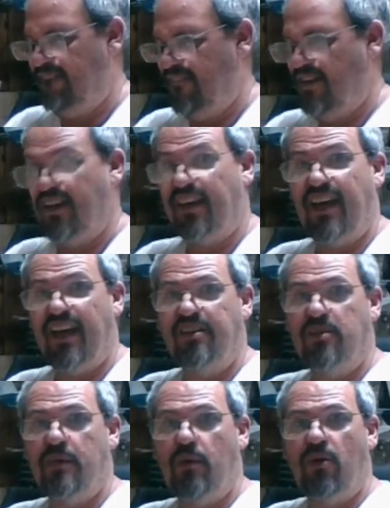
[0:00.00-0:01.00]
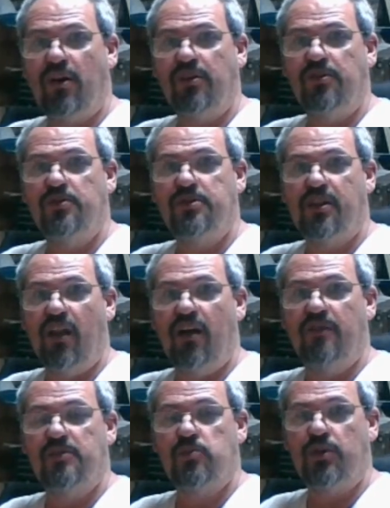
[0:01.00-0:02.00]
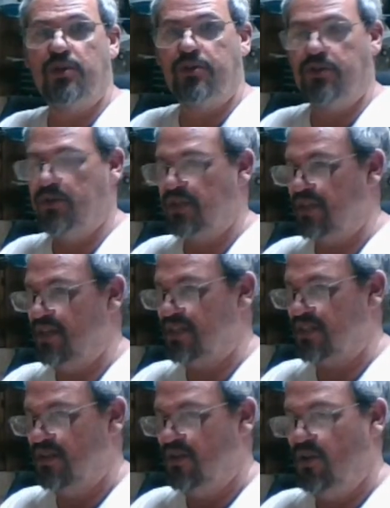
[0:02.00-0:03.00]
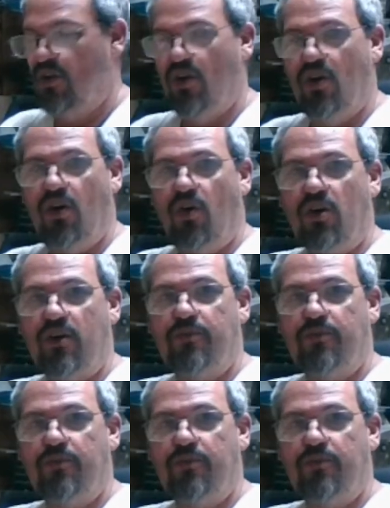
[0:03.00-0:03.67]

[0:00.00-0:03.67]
Again, you may want to use gloves when you're using this, or if